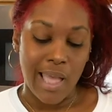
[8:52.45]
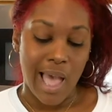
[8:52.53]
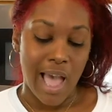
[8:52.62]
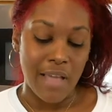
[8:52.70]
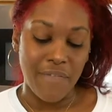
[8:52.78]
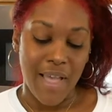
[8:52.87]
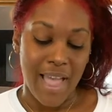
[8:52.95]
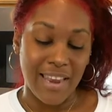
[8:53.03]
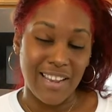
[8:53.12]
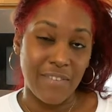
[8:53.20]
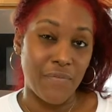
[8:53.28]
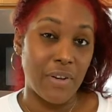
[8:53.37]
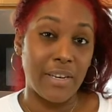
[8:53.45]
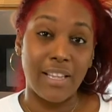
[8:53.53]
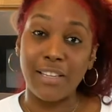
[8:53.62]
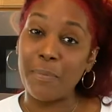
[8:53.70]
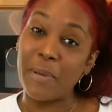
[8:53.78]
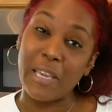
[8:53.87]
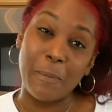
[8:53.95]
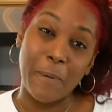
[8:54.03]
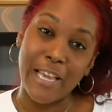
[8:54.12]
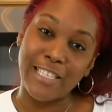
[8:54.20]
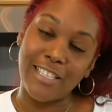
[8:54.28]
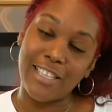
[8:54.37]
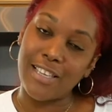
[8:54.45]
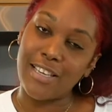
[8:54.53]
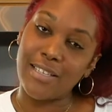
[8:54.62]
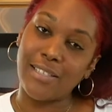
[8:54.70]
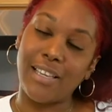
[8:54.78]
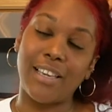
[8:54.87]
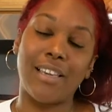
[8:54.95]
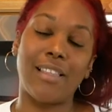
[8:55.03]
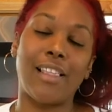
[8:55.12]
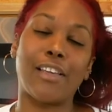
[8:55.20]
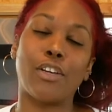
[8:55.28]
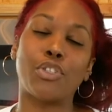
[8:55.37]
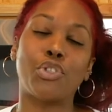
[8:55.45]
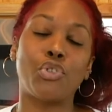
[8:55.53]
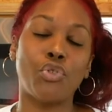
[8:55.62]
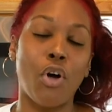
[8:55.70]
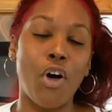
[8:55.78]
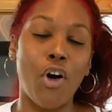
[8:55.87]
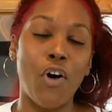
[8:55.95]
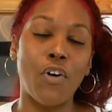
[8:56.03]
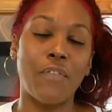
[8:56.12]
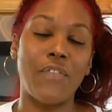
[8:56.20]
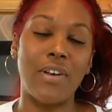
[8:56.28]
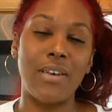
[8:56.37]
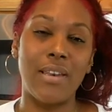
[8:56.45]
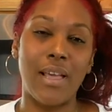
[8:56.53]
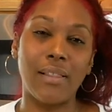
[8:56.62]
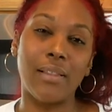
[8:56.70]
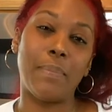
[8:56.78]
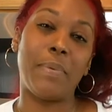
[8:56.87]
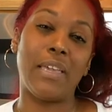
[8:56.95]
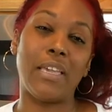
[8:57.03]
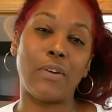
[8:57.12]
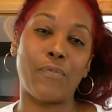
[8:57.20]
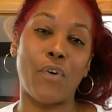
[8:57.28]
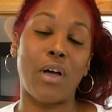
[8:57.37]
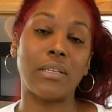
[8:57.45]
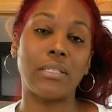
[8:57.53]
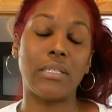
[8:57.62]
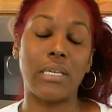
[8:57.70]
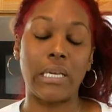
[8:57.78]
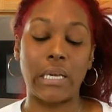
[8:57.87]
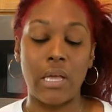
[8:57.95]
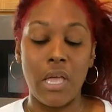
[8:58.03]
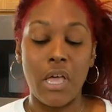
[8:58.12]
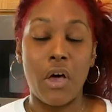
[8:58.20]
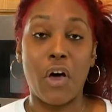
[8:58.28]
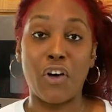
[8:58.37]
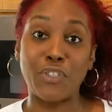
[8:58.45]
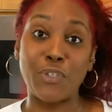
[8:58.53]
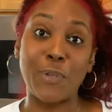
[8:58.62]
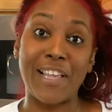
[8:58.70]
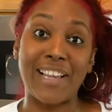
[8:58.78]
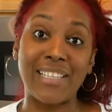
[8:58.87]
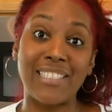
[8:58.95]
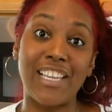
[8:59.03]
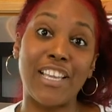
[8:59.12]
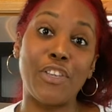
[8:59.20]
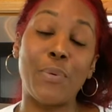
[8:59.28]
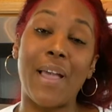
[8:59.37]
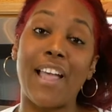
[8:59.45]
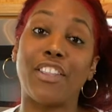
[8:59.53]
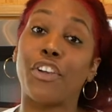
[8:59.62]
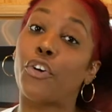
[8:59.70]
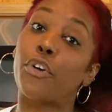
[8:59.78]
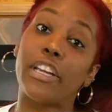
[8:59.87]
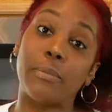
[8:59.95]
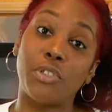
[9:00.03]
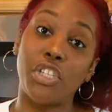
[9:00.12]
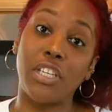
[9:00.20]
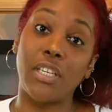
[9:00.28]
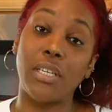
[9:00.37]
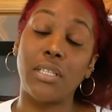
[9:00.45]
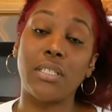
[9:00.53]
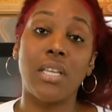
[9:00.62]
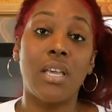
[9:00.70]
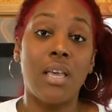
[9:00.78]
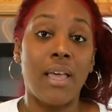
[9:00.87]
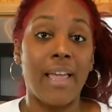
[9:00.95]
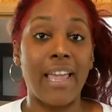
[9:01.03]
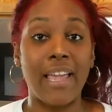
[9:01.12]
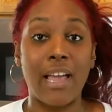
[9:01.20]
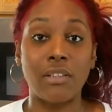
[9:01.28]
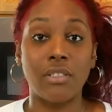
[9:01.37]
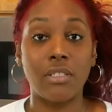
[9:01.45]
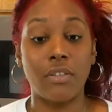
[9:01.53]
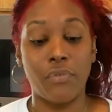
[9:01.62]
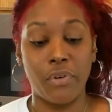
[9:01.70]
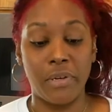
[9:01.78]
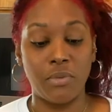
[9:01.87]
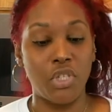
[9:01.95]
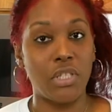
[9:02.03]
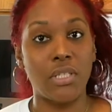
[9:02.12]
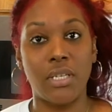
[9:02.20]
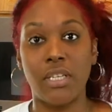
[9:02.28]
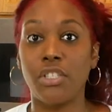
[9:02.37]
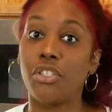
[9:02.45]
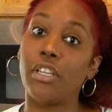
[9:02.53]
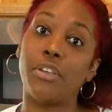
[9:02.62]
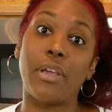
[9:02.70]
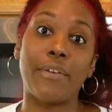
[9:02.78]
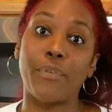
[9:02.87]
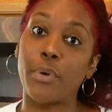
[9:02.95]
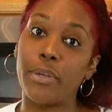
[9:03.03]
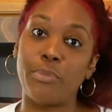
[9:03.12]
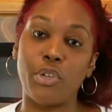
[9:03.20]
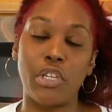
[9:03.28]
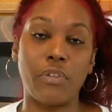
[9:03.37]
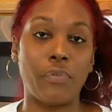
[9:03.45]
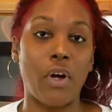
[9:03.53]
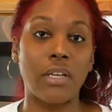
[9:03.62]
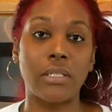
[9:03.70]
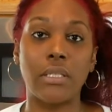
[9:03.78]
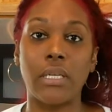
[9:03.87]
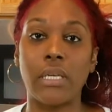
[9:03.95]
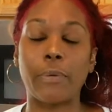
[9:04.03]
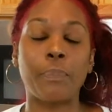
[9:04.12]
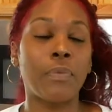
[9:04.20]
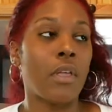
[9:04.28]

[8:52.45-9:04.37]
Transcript: I've added vanilla bean paste to this and get like a strong vanilla bean frosting. Also, like I said, you add the cream cheese, 8 ounces of cream cheese to this. Then you have cream cheese frosting.